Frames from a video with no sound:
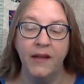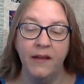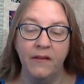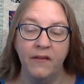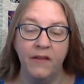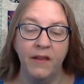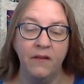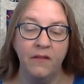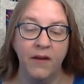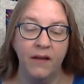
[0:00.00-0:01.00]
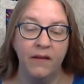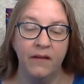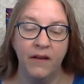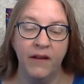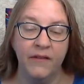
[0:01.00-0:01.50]
into the
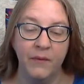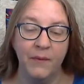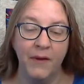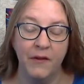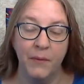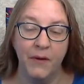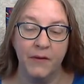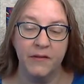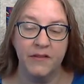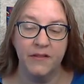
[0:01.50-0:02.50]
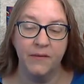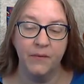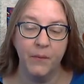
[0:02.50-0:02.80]
Levant and some other parts.